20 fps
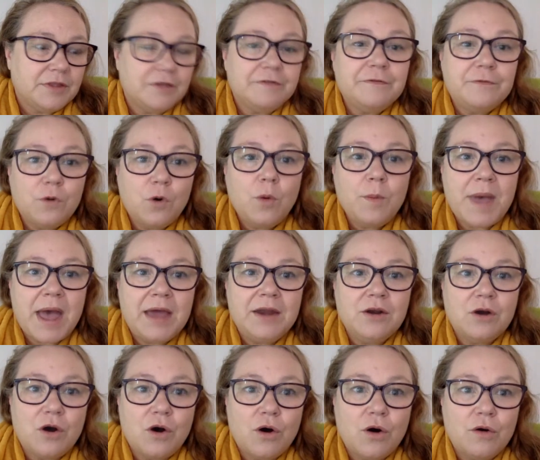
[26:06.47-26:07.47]
format
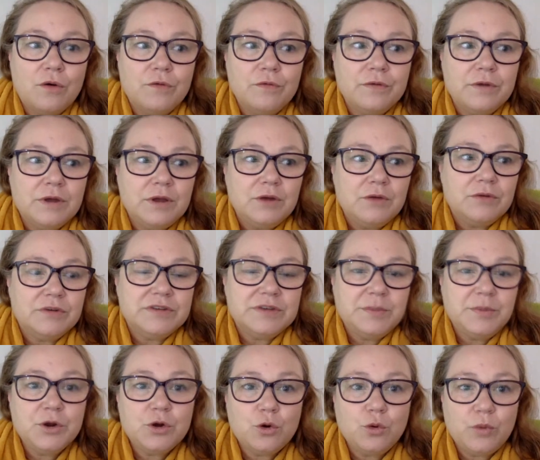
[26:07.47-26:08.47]
of
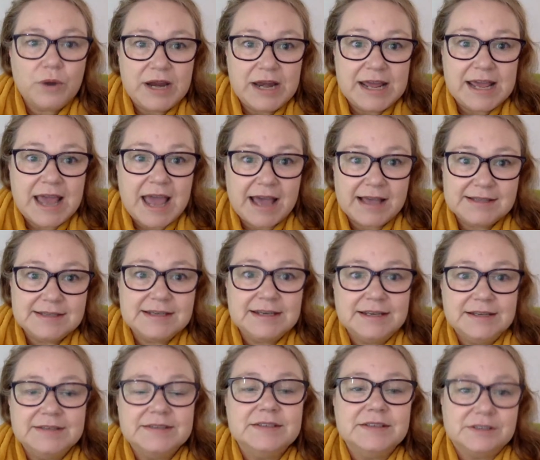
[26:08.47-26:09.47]
reciprocal reading as
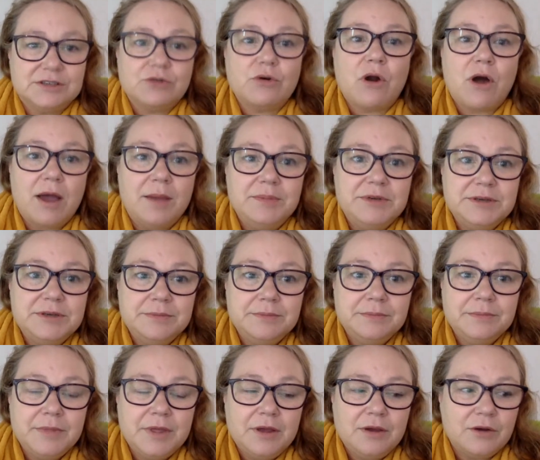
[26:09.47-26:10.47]
it is described.
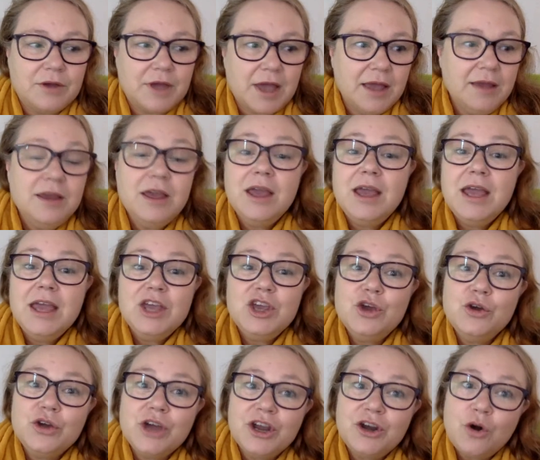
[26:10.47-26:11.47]
Okay,
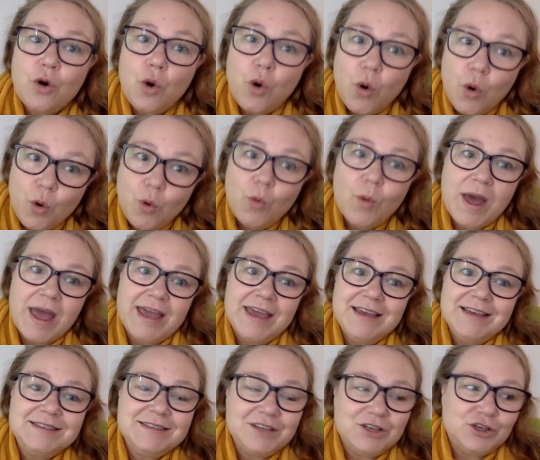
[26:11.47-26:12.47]
you can
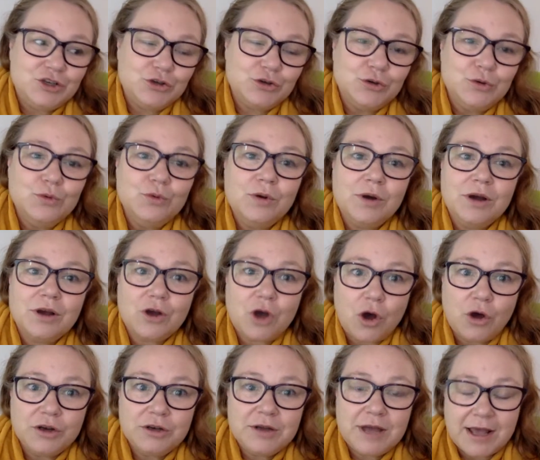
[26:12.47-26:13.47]
always do
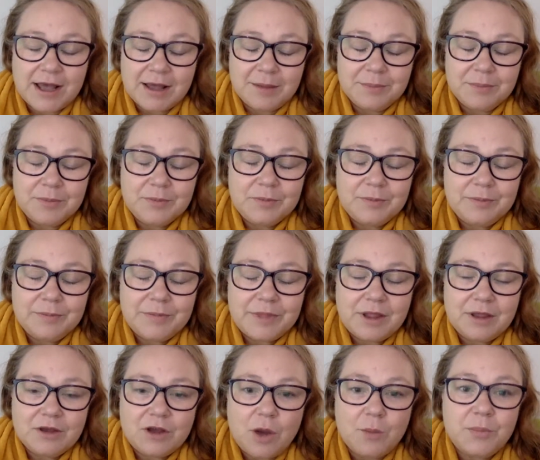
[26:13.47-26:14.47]

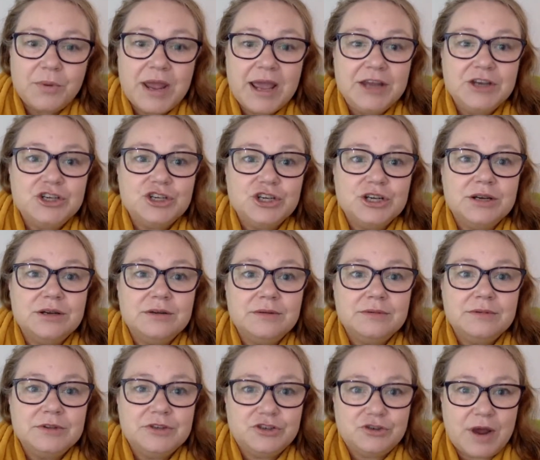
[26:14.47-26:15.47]
comprehension
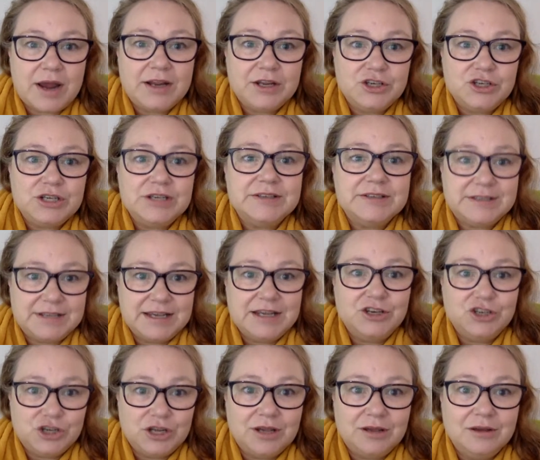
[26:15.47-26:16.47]
strategies
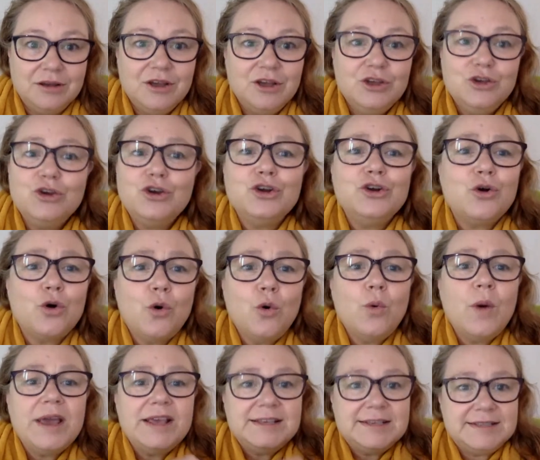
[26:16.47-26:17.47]
teaching. You can
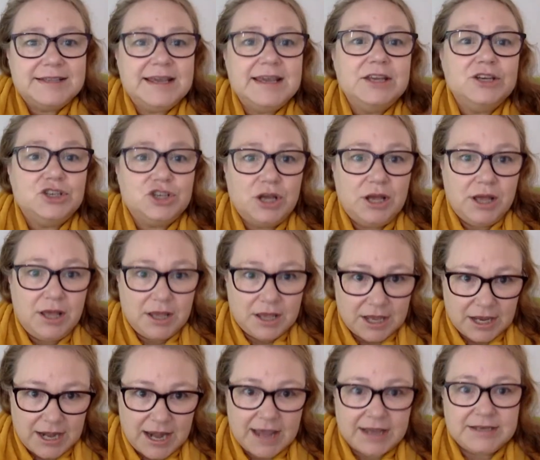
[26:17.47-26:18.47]
always teach
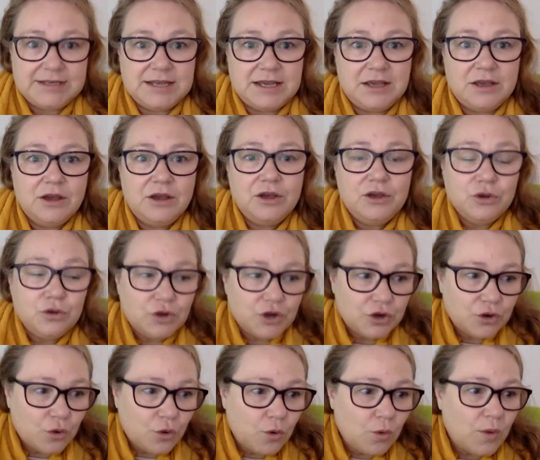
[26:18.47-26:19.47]
connecting. You
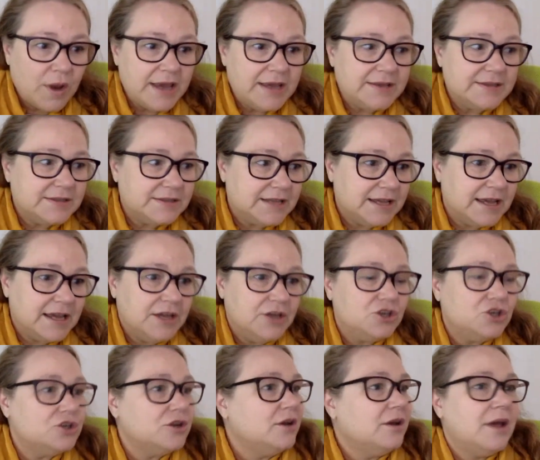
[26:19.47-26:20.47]
can always
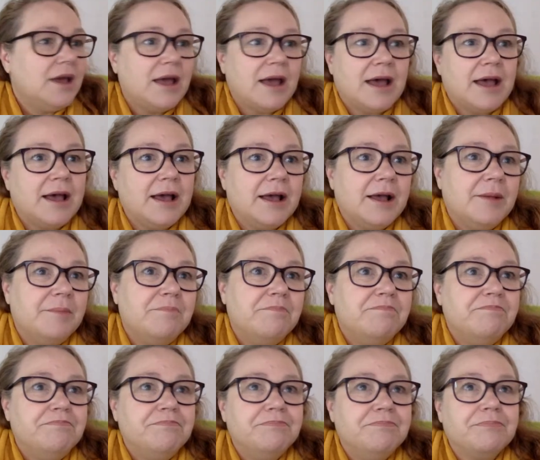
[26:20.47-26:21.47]
teach
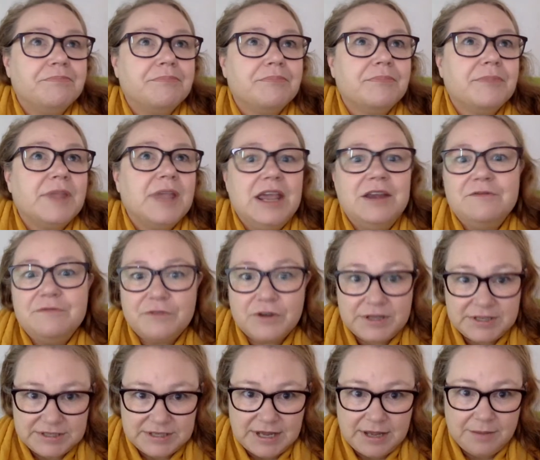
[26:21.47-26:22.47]

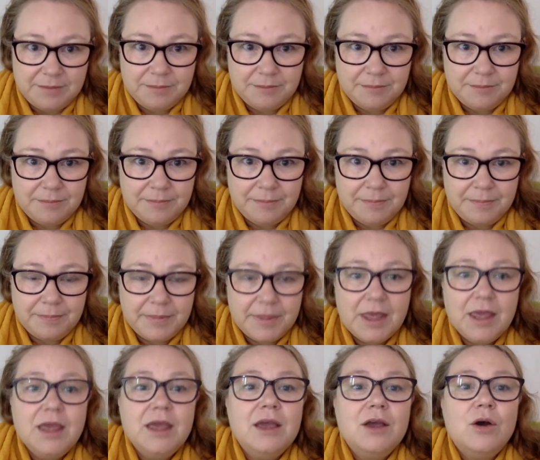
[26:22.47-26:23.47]
inferencing.
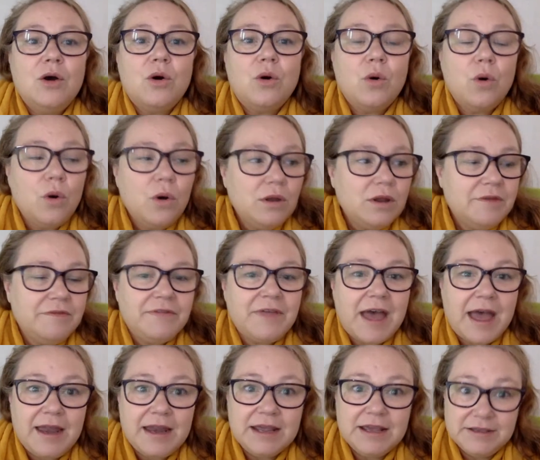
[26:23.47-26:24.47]
All of
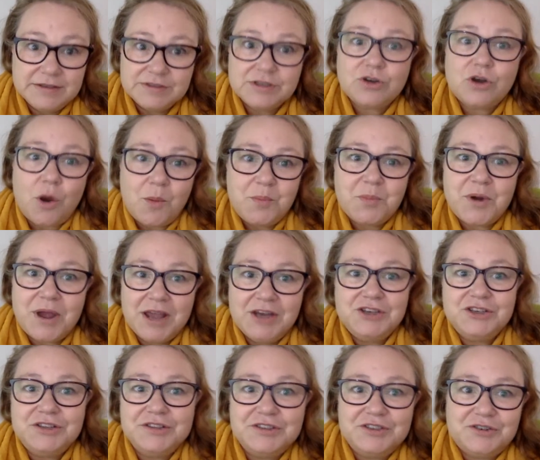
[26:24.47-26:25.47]
that is
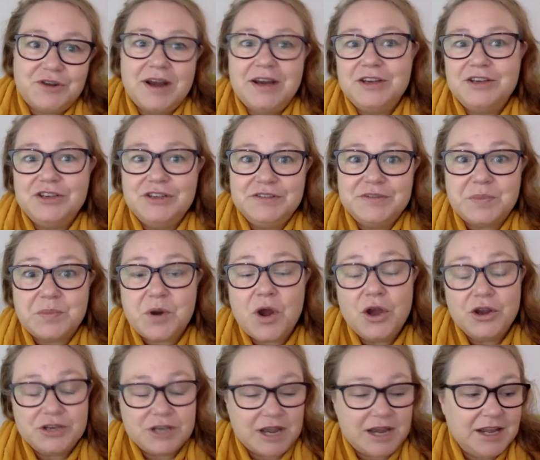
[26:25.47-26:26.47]
comprehension strategies
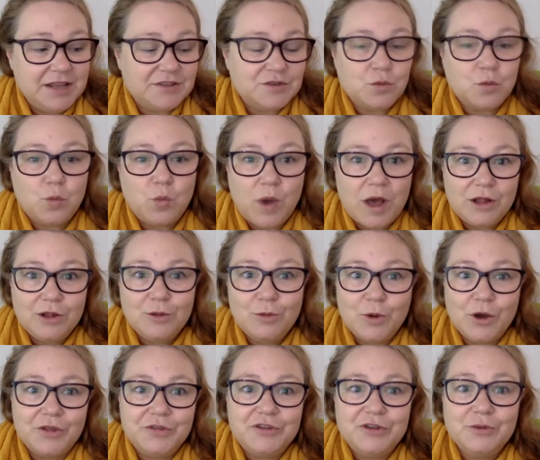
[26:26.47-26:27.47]
approach, and it's well
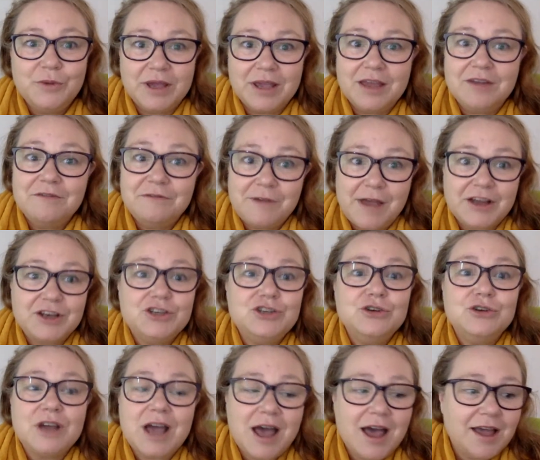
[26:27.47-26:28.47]
worth doing. In fact,
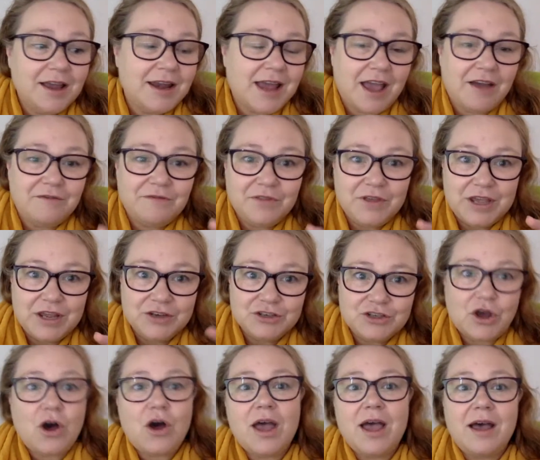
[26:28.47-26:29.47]
you can't have the
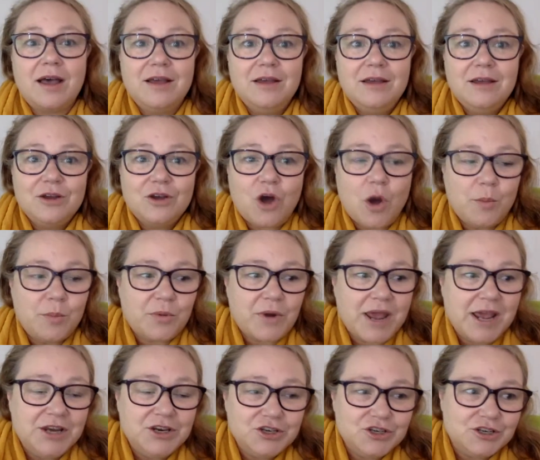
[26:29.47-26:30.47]
entire
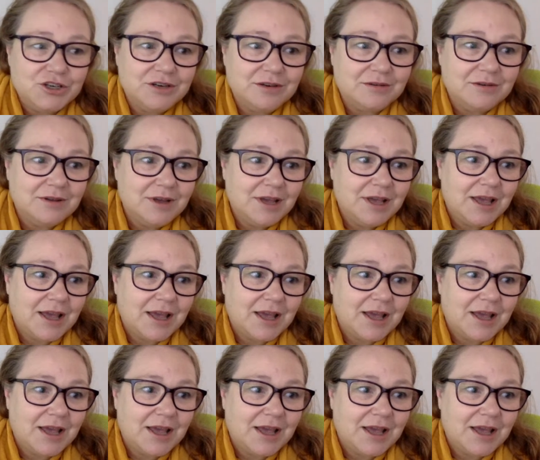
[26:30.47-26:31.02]
comprehension